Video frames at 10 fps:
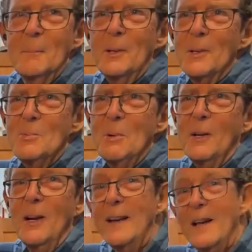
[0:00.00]
because we're
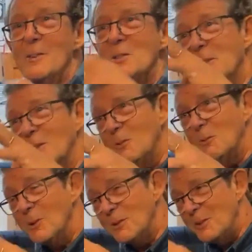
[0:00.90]

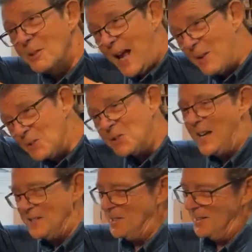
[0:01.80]

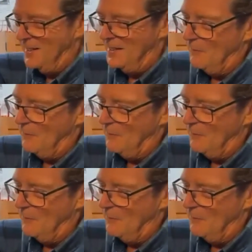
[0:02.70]
downsizing in